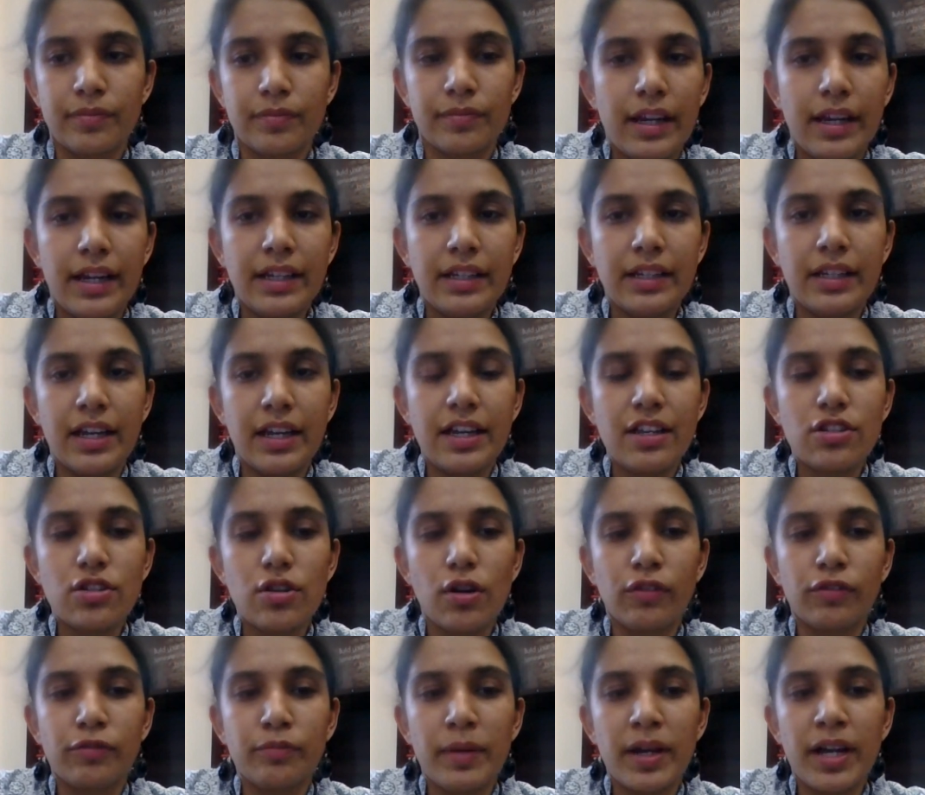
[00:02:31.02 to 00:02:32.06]
In case
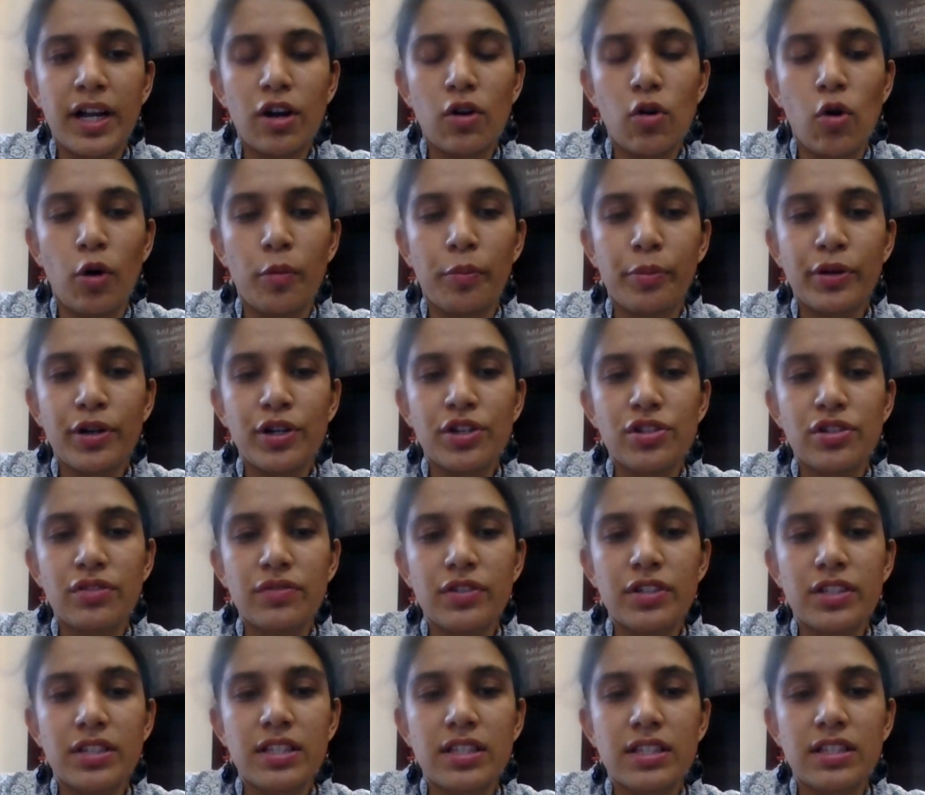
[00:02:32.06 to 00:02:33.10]
of Mega Corporation
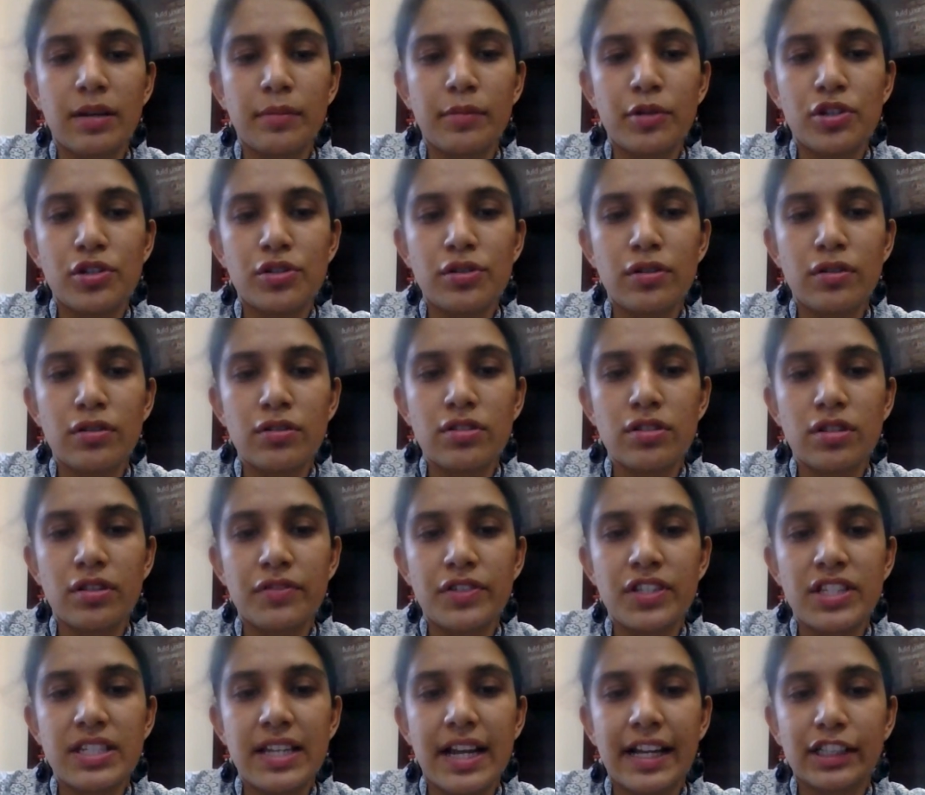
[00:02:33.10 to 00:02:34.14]
versus Commissioner of
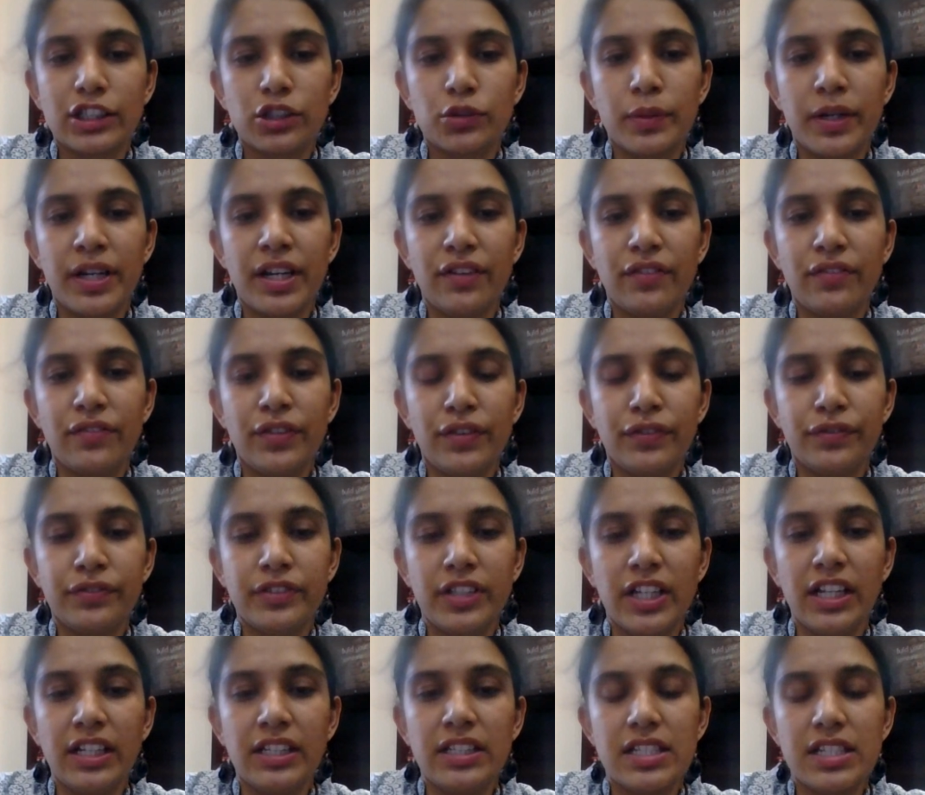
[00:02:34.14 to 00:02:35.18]
Service Tax 2015,